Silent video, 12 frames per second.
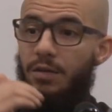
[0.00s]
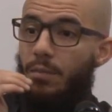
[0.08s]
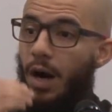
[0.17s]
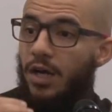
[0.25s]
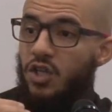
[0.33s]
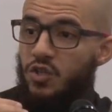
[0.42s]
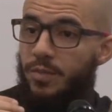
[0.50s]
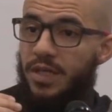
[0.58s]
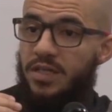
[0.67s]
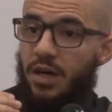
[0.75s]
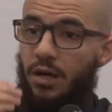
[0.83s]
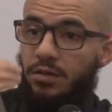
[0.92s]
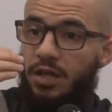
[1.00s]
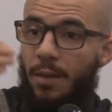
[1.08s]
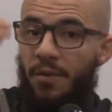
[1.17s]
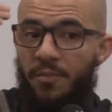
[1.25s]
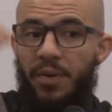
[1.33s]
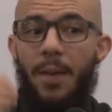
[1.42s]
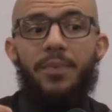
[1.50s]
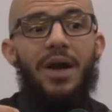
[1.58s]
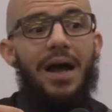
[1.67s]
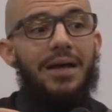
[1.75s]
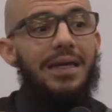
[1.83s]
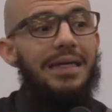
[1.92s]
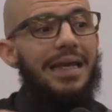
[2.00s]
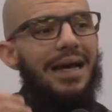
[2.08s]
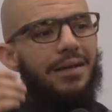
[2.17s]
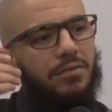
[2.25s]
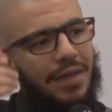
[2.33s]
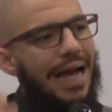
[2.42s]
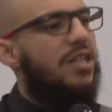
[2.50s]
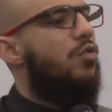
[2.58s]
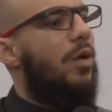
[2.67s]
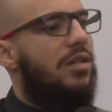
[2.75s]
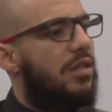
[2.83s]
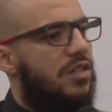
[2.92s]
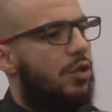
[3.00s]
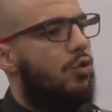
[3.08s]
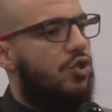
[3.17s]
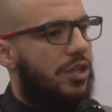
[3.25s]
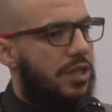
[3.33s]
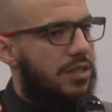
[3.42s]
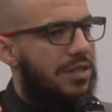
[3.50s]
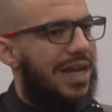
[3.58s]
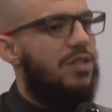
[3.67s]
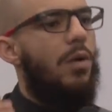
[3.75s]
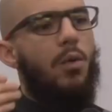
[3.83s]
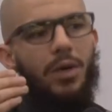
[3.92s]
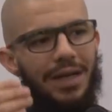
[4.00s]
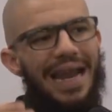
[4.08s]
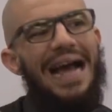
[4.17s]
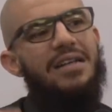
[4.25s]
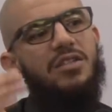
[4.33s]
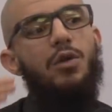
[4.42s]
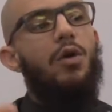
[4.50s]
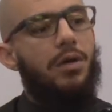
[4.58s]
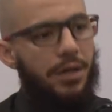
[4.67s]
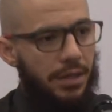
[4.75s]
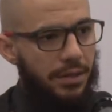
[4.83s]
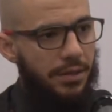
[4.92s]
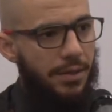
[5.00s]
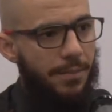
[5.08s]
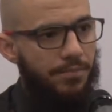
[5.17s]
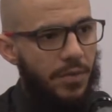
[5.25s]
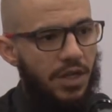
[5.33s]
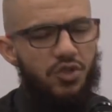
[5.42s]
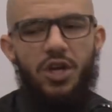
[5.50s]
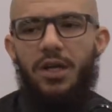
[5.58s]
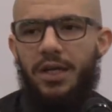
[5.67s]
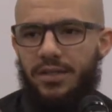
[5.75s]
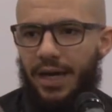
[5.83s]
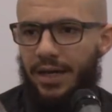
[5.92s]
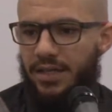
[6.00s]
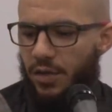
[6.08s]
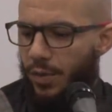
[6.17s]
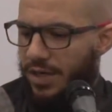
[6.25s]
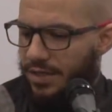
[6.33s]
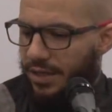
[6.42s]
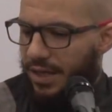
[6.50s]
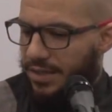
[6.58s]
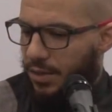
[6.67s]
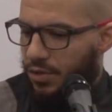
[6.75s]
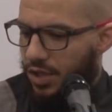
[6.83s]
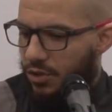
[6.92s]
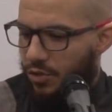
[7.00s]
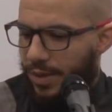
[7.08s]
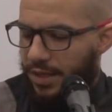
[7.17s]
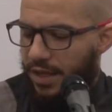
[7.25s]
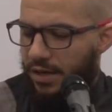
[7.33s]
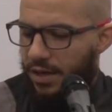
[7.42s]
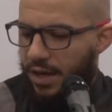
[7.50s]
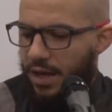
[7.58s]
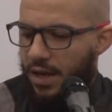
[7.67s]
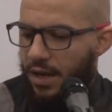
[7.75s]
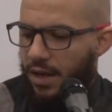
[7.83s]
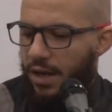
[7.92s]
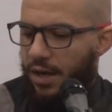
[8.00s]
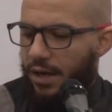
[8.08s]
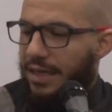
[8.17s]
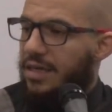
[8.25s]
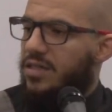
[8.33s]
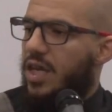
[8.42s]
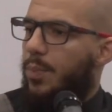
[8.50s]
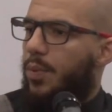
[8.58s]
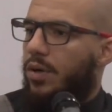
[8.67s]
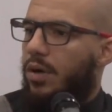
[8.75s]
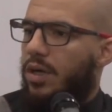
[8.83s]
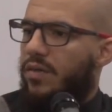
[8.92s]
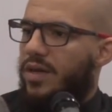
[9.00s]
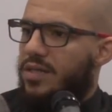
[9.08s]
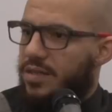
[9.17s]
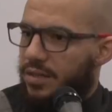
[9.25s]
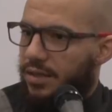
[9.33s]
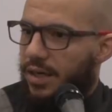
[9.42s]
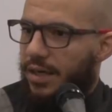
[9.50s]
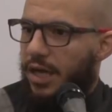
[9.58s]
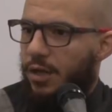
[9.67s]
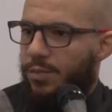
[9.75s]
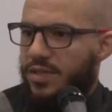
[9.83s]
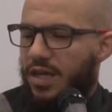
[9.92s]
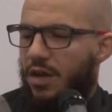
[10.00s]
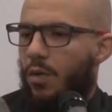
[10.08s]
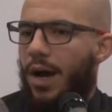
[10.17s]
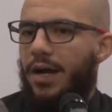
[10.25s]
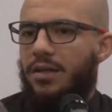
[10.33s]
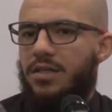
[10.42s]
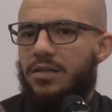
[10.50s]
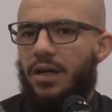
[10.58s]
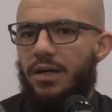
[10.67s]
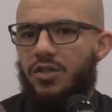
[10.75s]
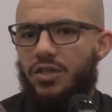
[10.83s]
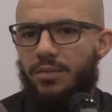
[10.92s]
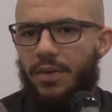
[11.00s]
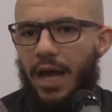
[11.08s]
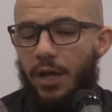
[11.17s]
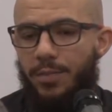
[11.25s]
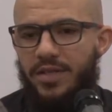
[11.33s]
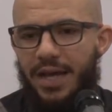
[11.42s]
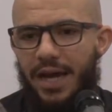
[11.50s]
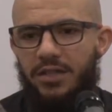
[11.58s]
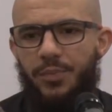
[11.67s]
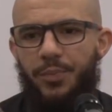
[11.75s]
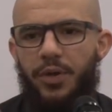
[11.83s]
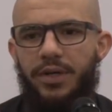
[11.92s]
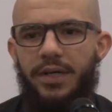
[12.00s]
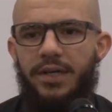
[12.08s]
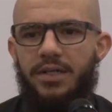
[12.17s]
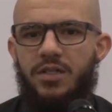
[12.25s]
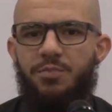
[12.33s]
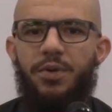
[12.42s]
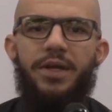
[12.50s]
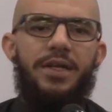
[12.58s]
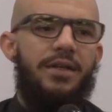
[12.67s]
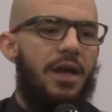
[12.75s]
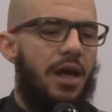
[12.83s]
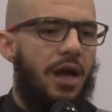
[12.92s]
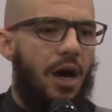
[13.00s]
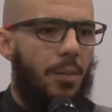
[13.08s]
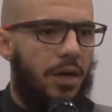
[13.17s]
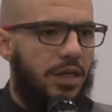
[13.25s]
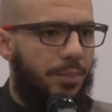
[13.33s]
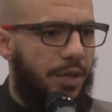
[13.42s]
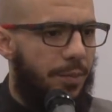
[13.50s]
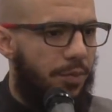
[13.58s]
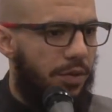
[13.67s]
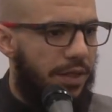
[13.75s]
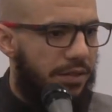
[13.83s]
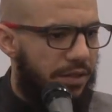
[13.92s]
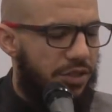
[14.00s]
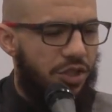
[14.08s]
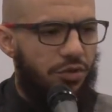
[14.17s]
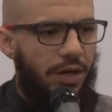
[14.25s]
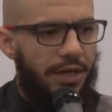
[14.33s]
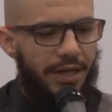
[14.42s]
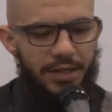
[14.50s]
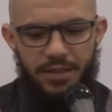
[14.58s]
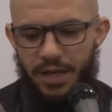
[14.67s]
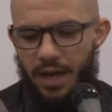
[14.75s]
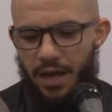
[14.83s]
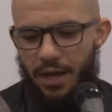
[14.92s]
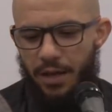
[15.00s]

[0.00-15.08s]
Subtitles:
Admonishments on top of proper aqeedah, that's what the solution is. That's what will last longer, inshallah ta'ala. So we ask Allah Azza wa Jal to make that easy upon all of us and help us acquire this knowledge and help us act upon it and spread it among the people and teach it to our kids.